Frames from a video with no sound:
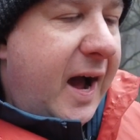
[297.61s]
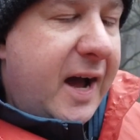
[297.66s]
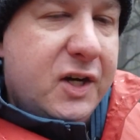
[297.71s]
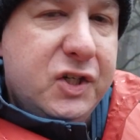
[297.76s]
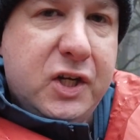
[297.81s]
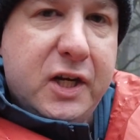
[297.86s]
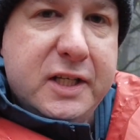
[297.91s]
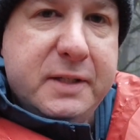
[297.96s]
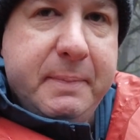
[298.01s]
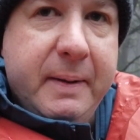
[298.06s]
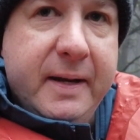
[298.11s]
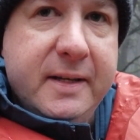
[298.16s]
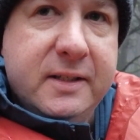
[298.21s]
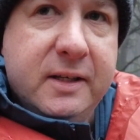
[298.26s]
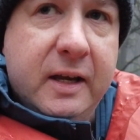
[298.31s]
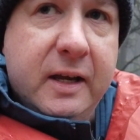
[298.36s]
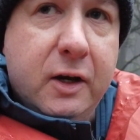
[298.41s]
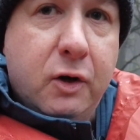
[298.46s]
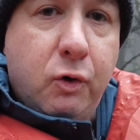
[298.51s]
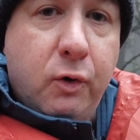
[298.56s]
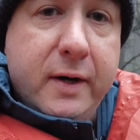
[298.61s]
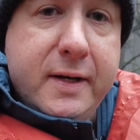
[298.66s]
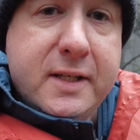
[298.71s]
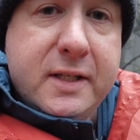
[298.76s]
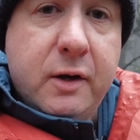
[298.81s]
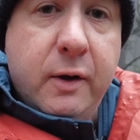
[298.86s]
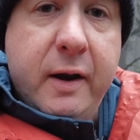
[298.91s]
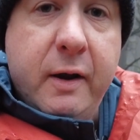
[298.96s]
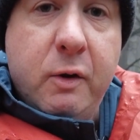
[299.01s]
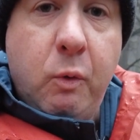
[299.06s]
Shutter speeds increased,
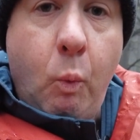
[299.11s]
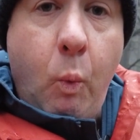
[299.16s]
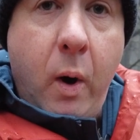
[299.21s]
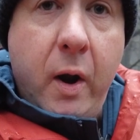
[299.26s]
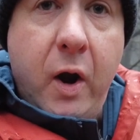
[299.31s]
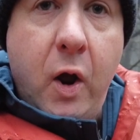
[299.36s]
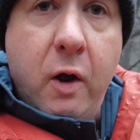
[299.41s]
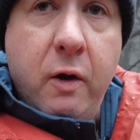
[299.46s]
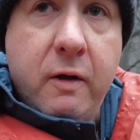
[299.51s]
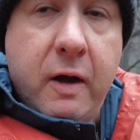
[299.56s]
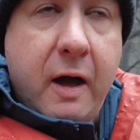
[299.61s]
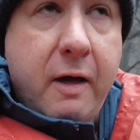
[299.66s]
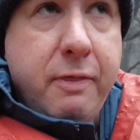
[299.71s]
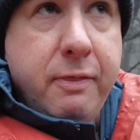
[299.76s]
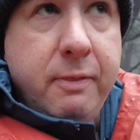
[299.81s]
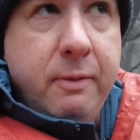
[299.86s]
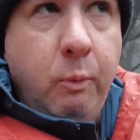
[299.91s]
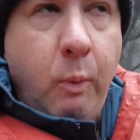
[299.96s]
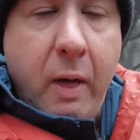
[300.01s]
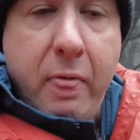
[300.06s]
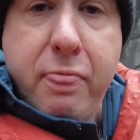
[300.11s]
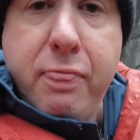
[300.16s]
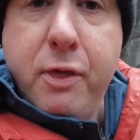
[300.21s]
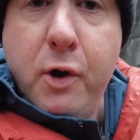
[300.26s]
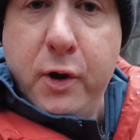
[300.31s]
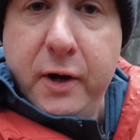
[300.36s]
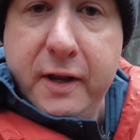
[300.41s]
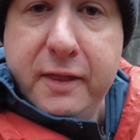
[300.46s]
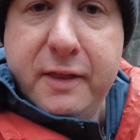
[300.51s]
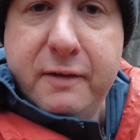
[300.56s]
so now
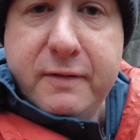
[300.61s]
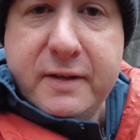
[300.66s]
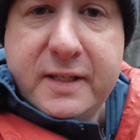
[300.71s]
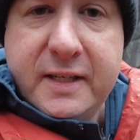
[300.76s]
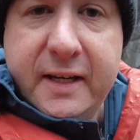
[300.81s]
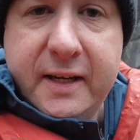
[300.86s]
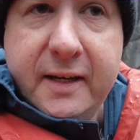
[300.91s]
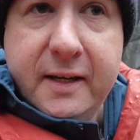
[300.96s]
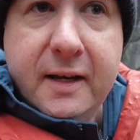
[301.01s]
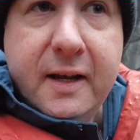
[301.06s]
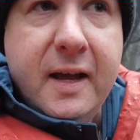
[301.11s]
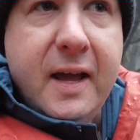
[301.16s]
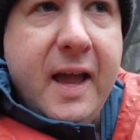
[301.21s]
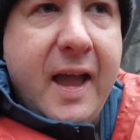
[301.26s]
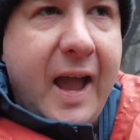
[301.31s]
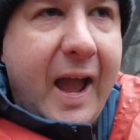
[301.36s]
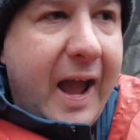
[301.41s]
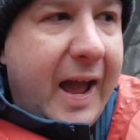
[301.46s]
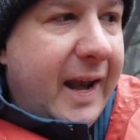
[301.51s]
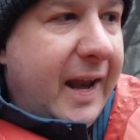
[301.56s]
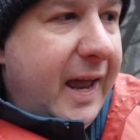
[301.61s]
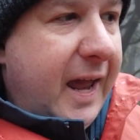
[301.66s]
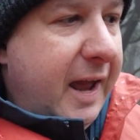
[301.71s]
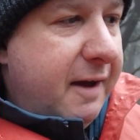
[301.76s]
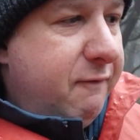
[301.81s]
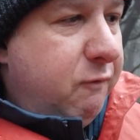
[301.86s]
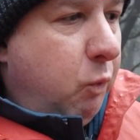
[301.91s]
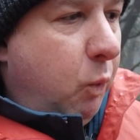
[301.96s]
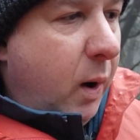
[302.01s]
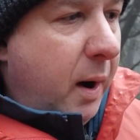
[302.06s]
1/13 of a second, and
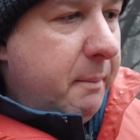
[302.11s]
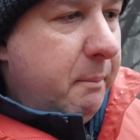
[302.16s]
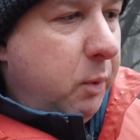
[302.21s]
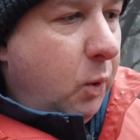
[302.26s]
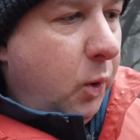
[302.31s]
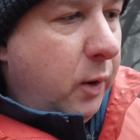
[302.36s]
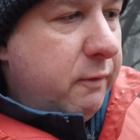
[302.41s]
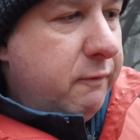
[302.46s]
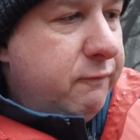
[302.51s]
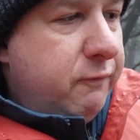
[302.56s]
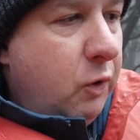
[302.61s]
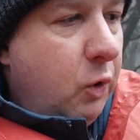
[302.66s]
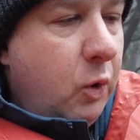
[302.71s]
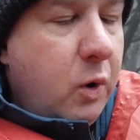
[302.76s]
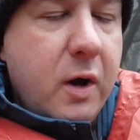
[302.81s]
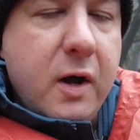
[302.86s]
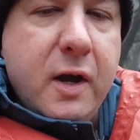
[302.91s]
f1.4.